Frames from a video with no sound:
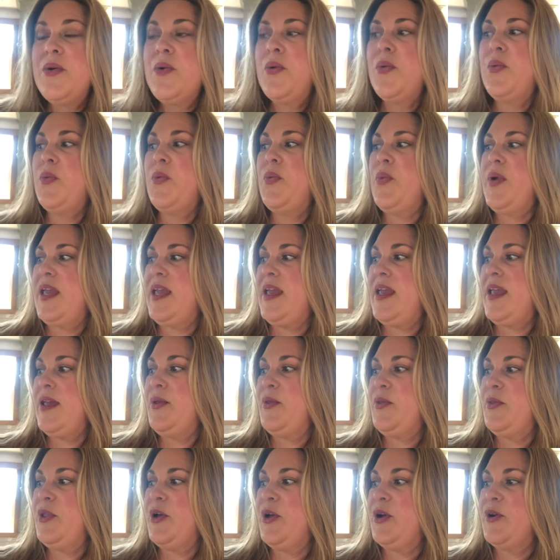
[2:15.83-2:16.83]
We
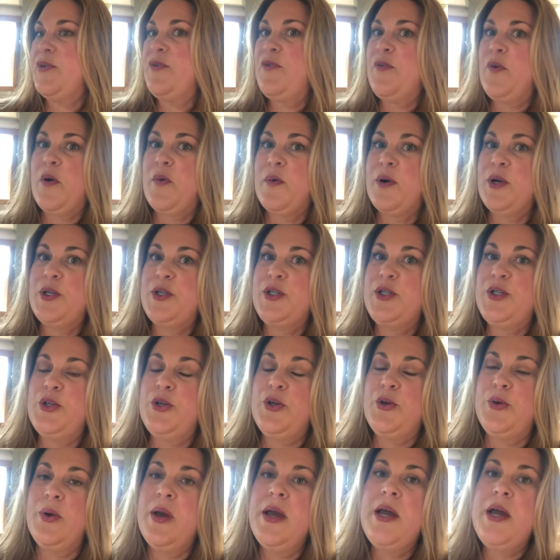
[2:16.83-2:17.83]
look forward
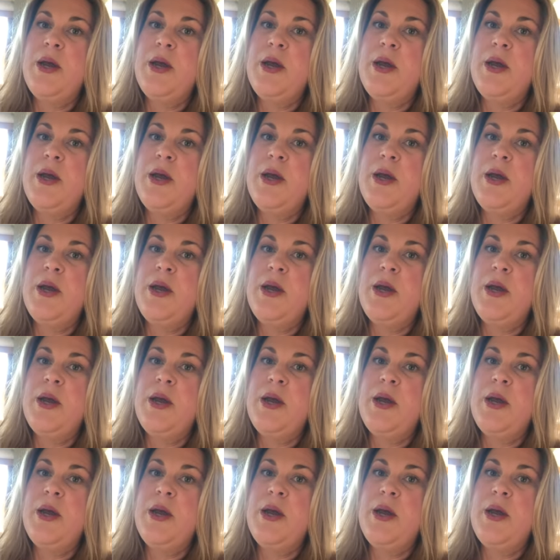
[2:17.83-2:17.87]
to